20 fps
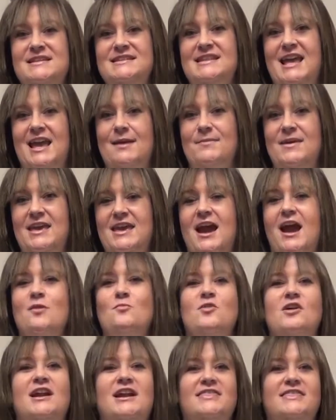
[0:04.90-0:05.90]
Miss Amy.
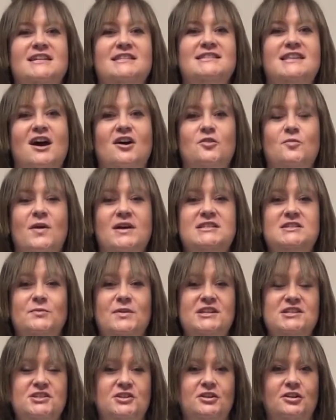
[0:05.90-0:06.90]
I work at the Southwest
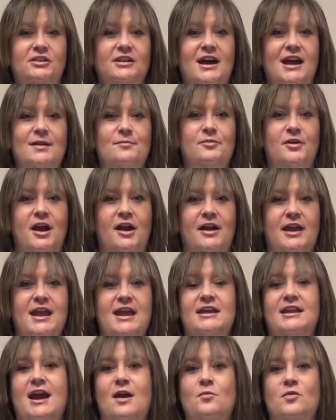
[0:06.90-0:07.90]
Regional
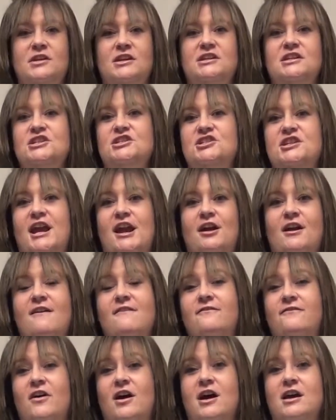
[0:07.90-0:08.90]
Library and I wanted to share a
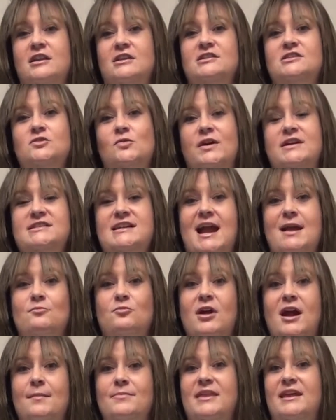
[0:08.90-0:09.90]
fun storytime
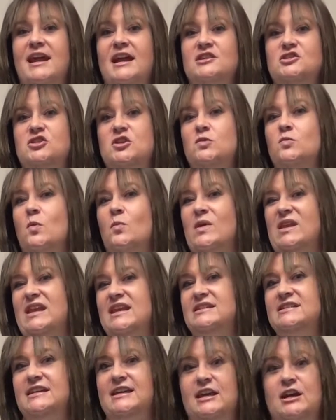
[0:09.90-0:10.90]
rhyme that I do when we
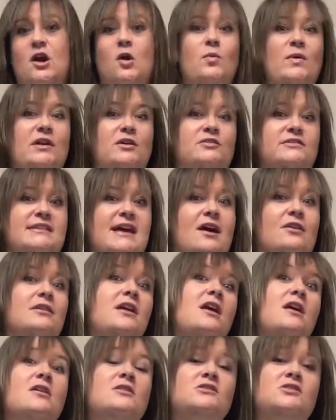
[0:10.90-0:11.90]
need to get our wiggles
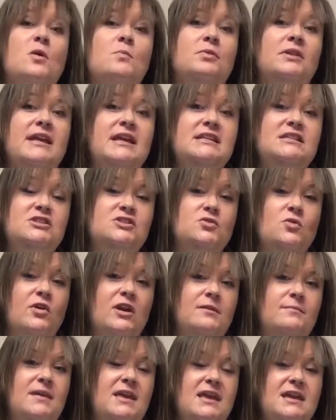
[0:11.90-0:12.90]
out. So please
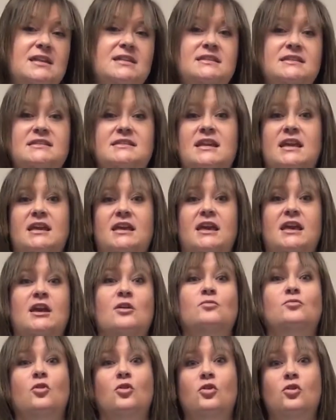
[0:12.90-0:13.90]
join me in
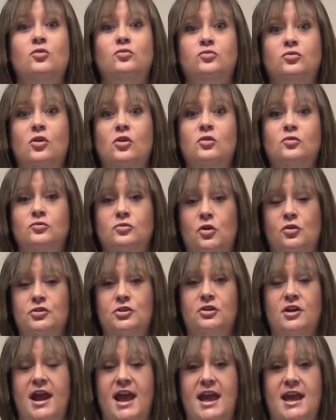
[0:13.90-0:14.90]
singing Roll, Roll, Roll
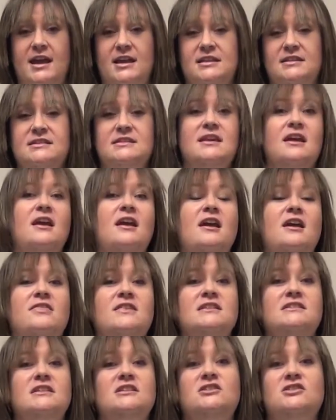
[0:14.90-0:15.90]
Your Hands.
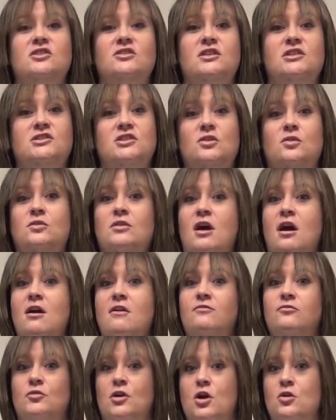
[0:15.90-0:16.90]
This is to the tune
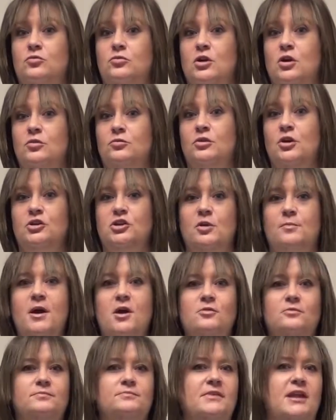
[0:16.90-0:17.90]
of Row, Row, Row Your
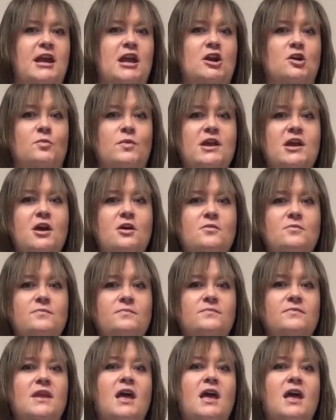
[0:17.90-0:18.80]
Boat. Here we go.